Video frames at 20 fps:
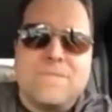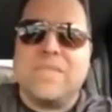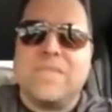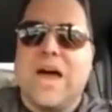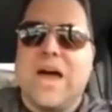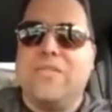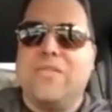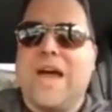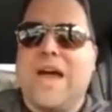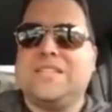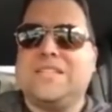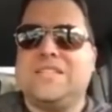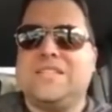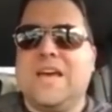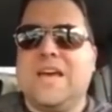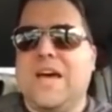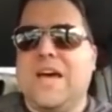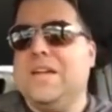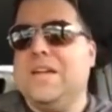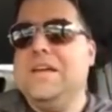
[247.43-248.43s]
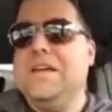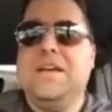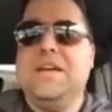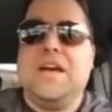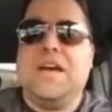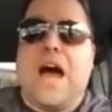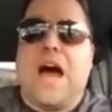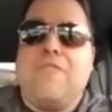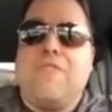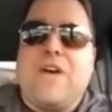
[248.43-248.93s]
Now, that said,
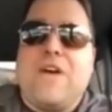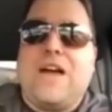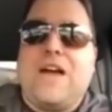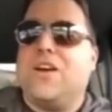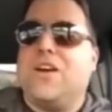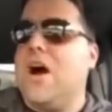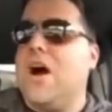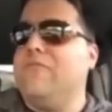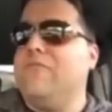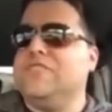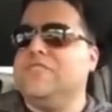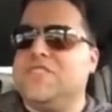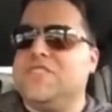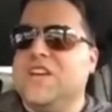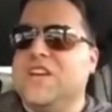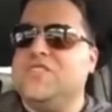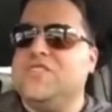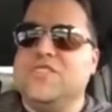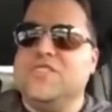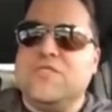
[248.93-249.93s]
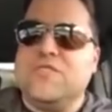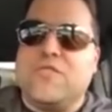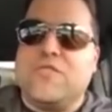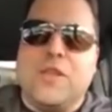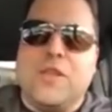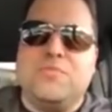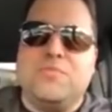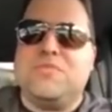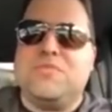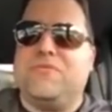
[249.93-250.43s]
I've had conversations with
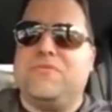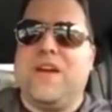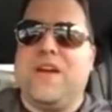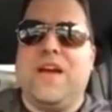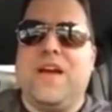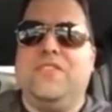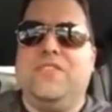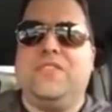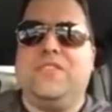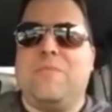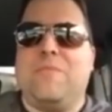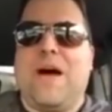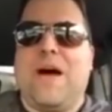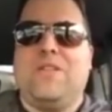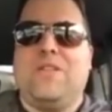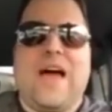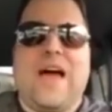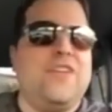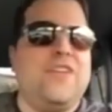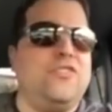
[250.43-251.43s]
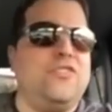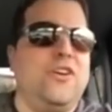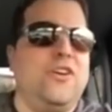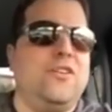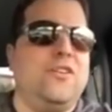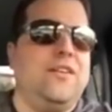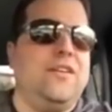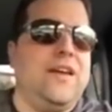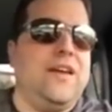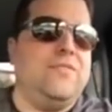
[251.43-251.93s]
Clemson fans about last
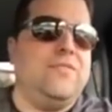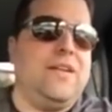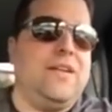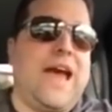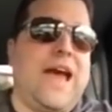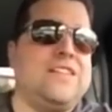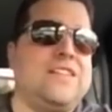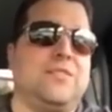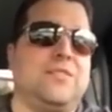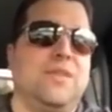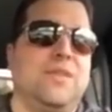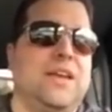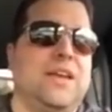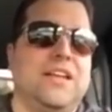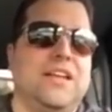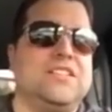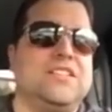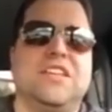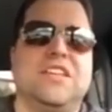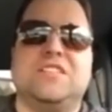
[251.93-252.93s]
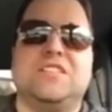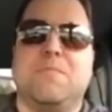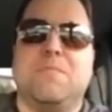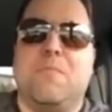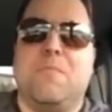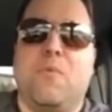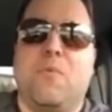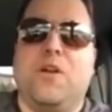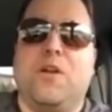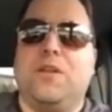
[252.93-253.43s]
year and asked them, like, is this
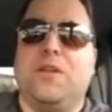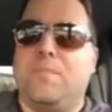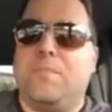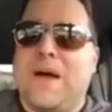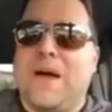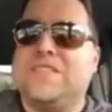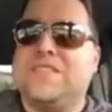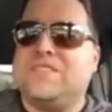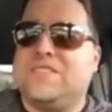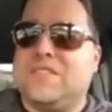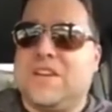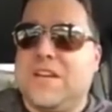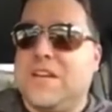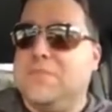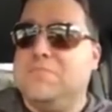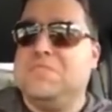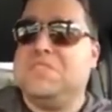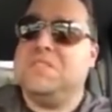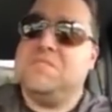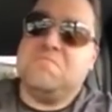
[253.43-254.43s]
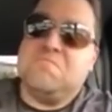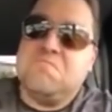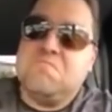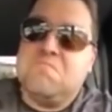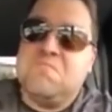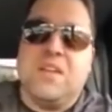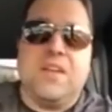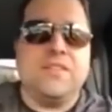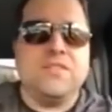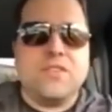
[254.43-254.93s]
one of the best teams
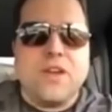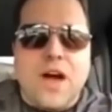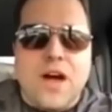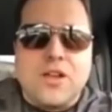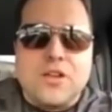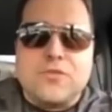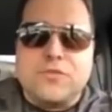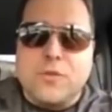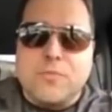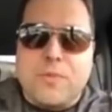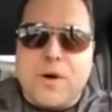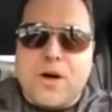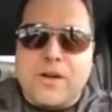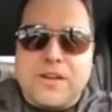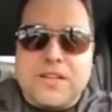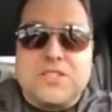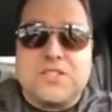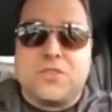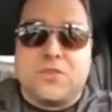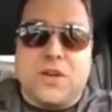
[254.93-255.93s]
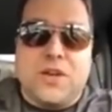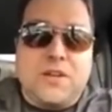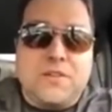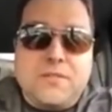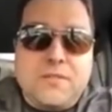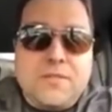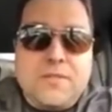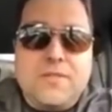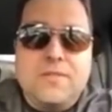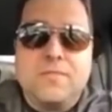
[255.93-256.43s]
in college football history?